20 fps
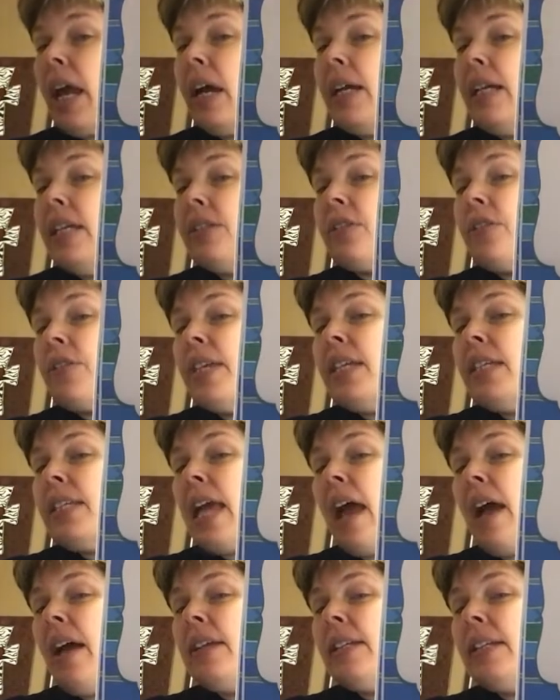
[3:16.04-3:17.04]
So
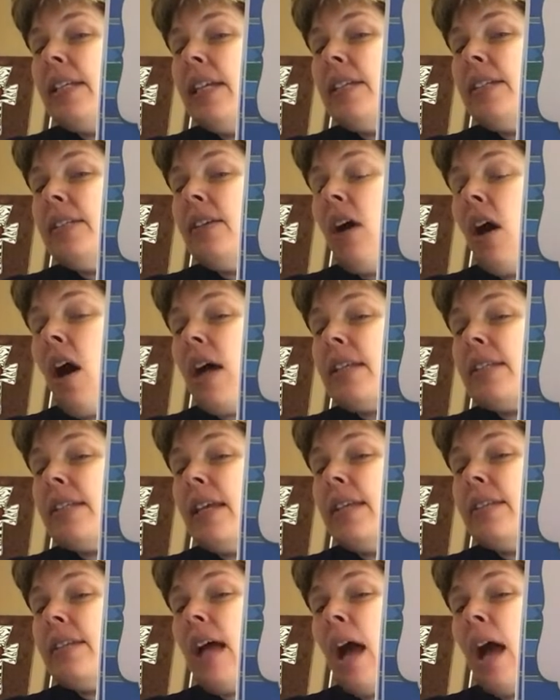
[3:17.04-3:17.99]
this dot says,